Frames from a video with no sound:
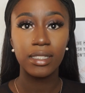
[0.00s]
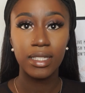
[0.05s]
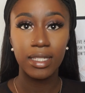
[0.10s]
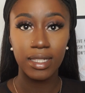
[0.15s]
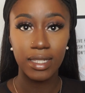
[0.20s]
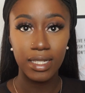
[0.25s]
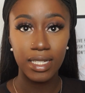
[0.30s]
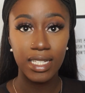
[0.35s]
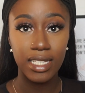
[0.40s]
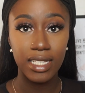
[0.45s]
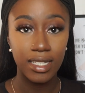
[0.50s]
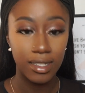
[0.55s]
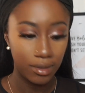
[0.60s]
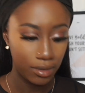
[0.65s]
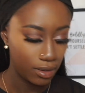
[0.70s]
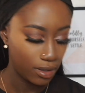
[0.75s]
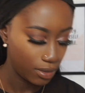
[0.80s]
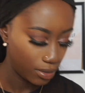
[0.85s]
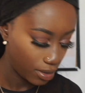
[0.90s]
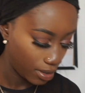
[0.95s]
see
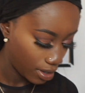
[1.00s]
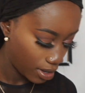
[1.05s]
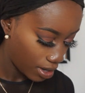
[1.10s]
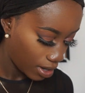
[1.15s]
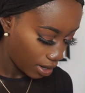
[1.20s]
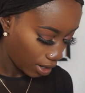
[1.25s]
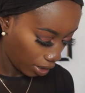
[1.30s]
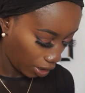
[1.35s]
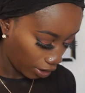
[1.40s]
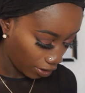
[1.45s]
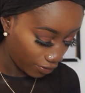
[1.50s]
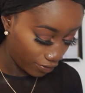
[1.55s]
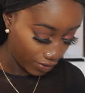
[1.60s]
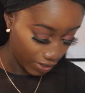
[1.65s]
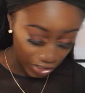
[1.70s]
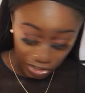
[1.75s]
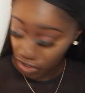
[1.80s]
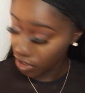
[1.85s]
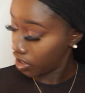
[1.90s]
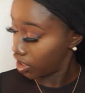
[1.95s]
her
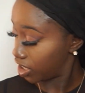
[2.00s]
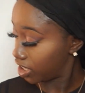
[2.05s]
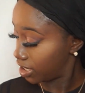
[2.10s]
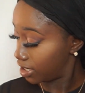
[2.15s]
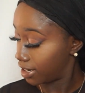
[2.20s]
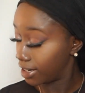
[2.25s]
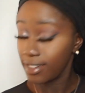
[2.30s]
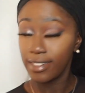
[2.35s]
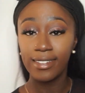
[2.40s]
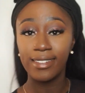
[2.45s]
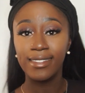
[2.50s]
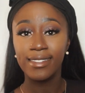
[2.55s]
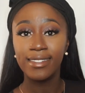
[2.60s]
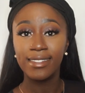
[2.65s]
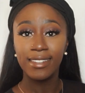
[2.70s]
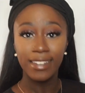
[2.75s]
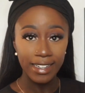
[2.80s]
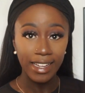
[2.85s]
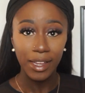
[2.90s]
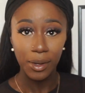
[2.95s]
vision.
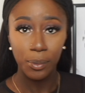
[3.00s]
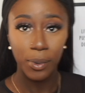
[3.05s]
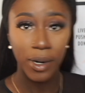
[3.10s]
It